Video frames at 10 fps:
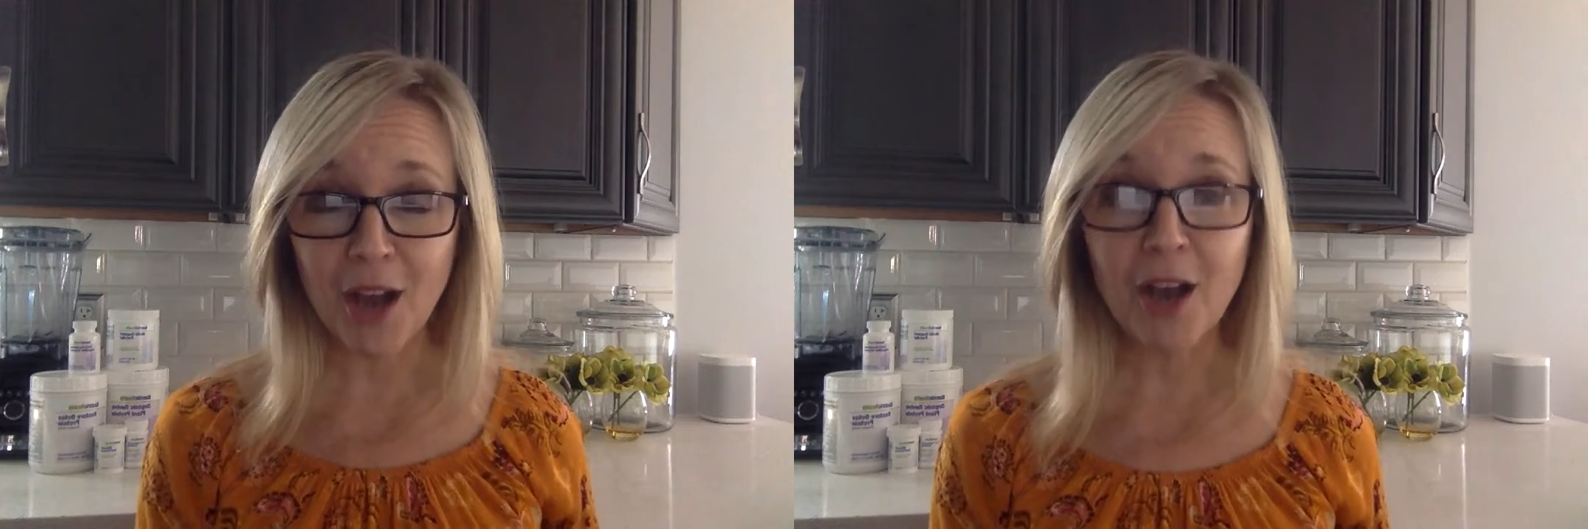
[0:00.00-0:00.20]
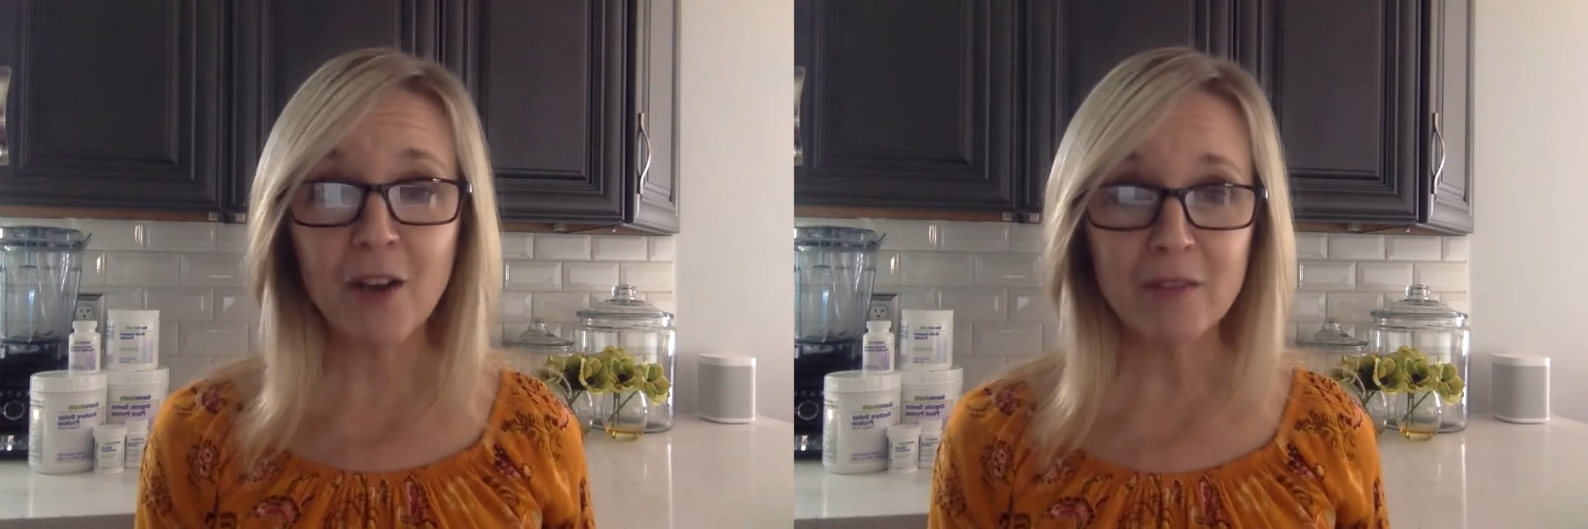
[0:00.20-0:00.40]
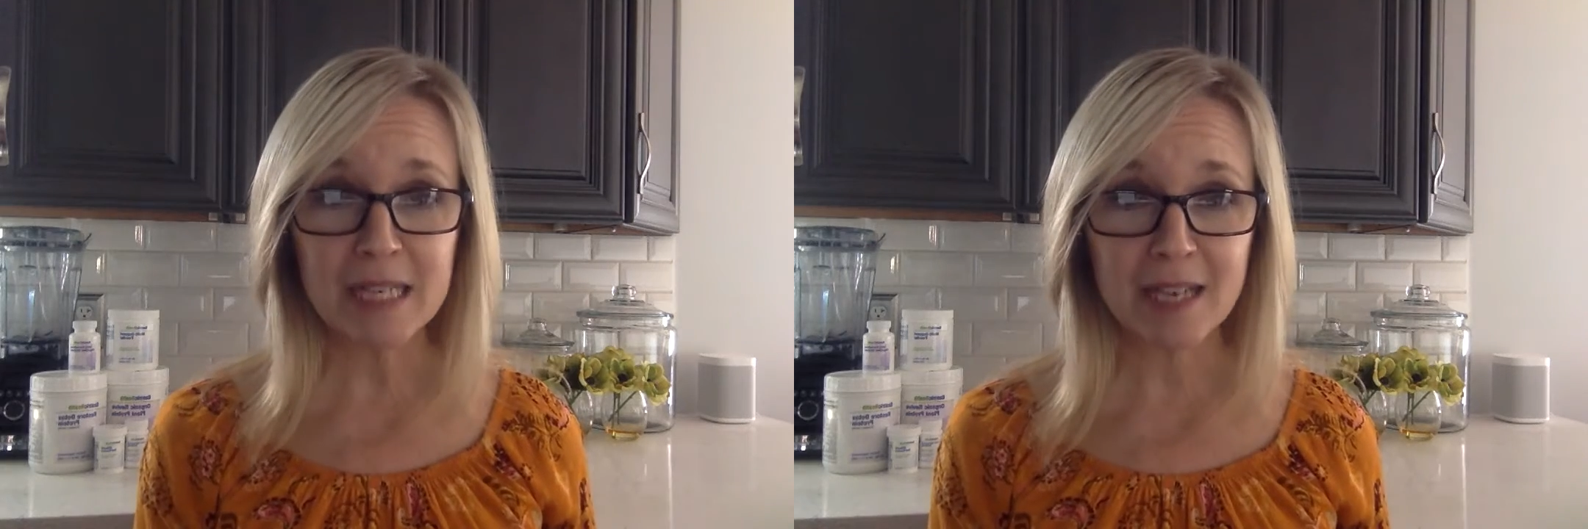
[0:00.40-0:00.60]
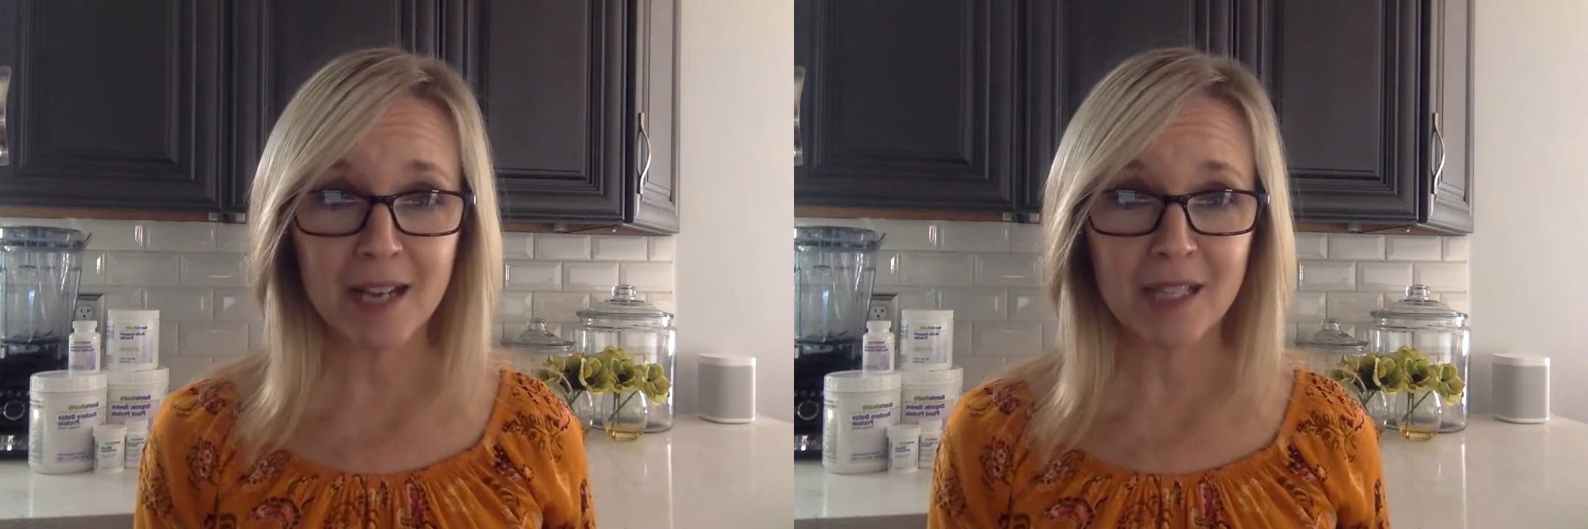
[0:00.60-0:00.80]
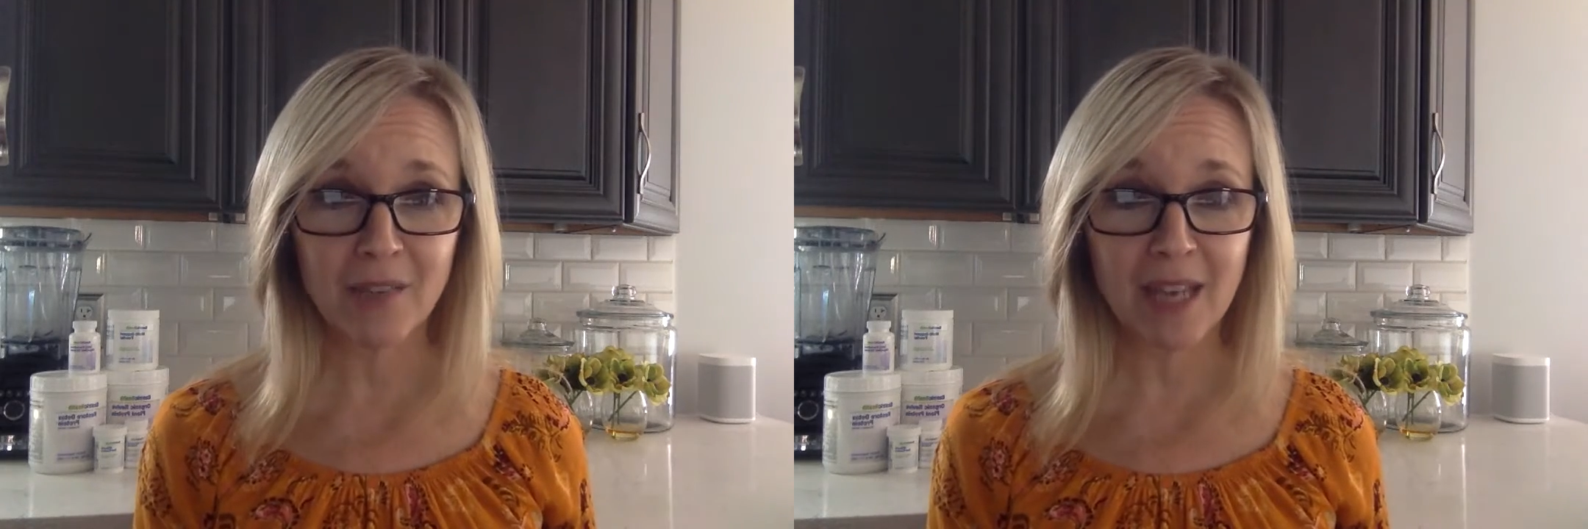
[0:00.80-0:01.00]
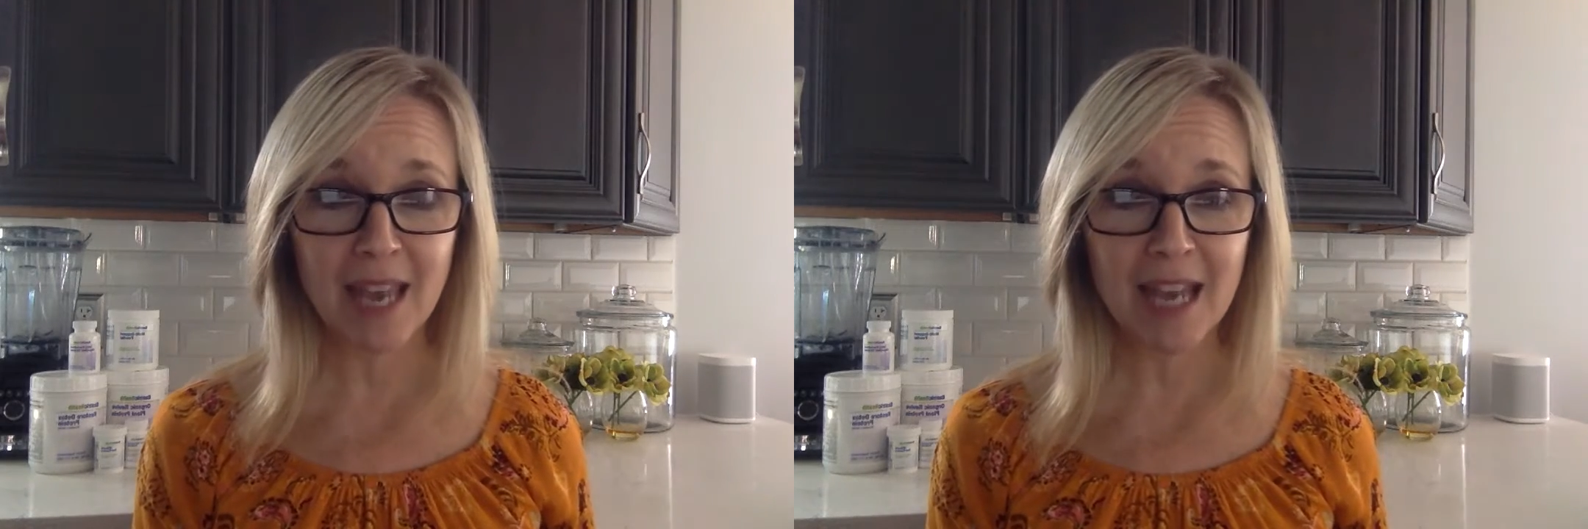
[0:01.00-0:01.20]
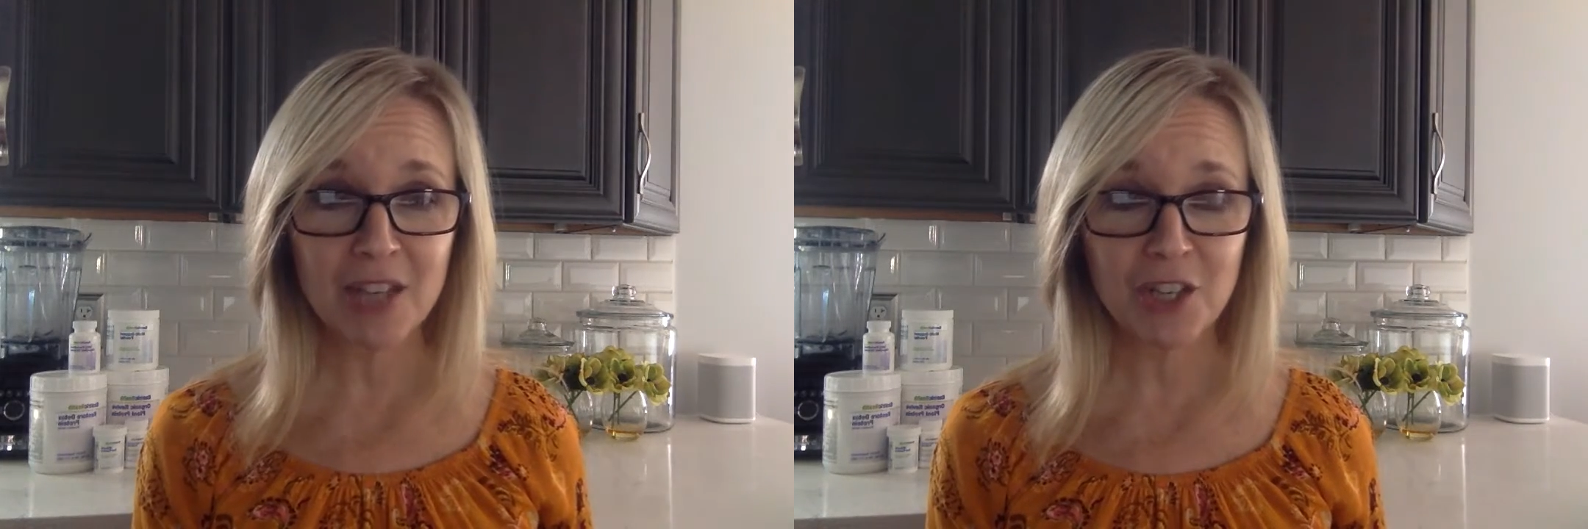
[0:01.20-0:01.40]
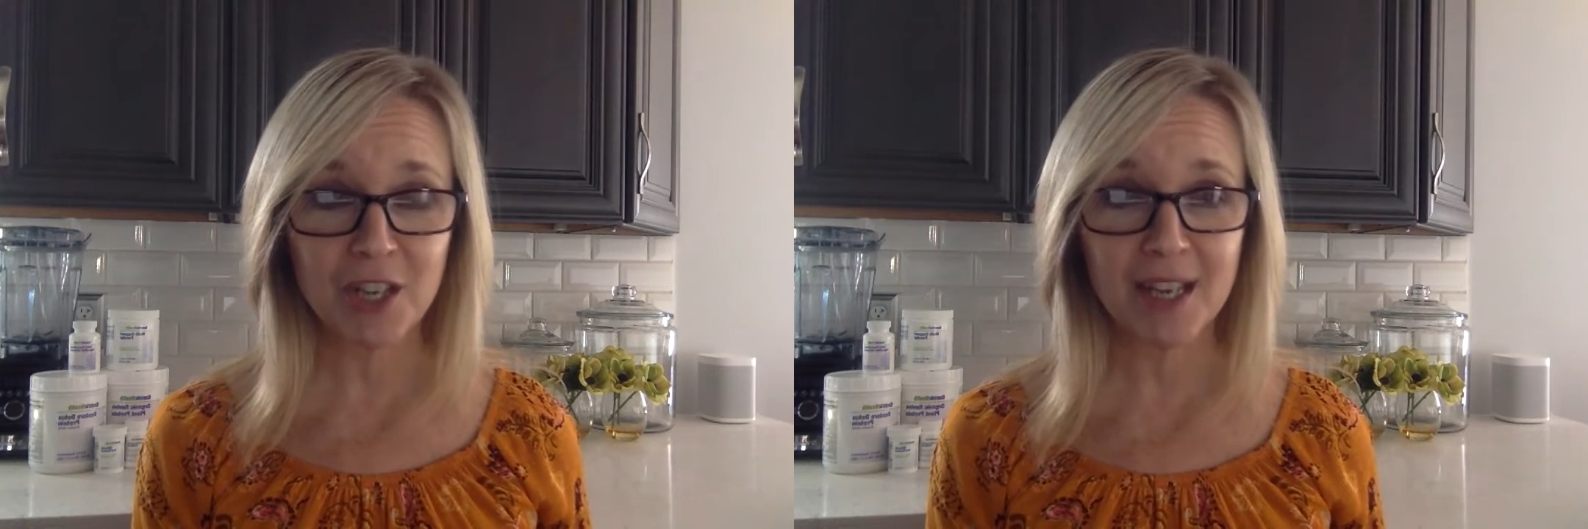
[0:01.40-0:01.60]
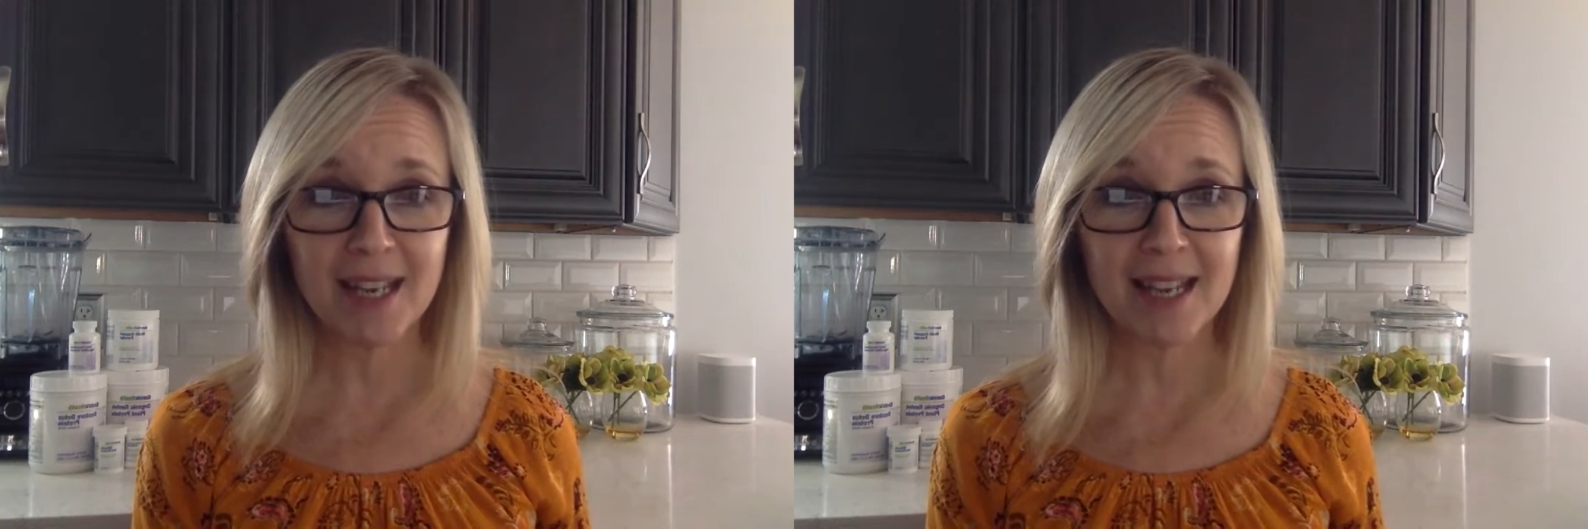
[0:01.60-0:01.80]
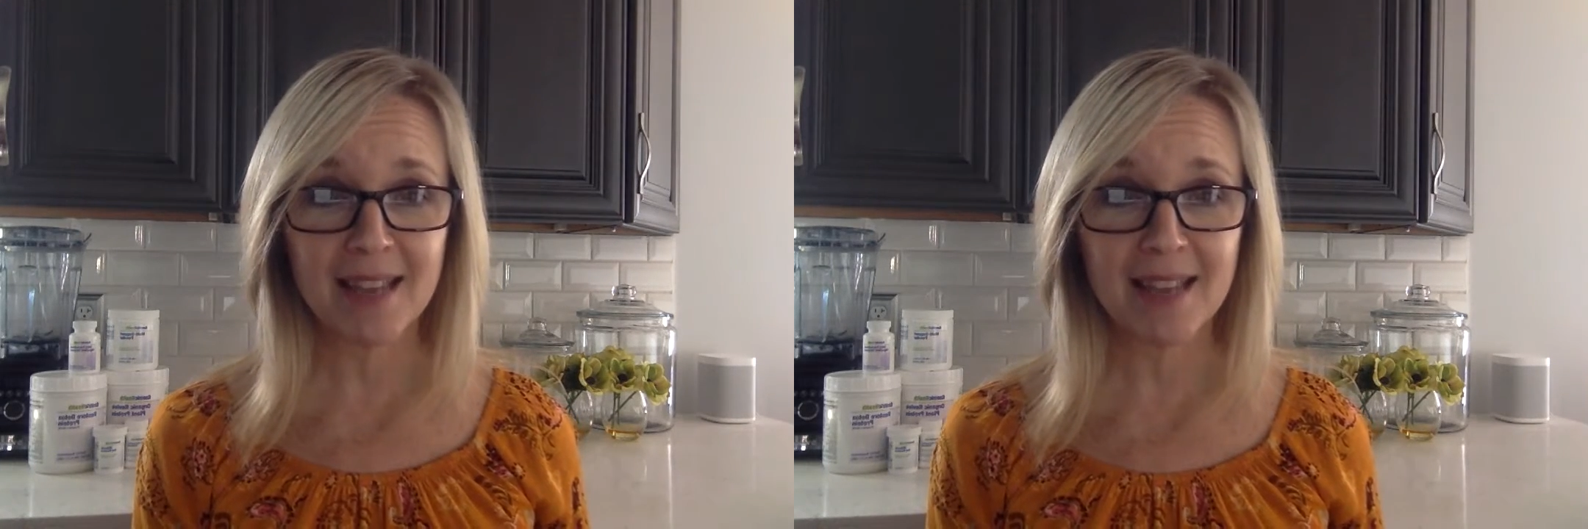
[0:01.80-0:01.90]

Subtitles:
of detoxification.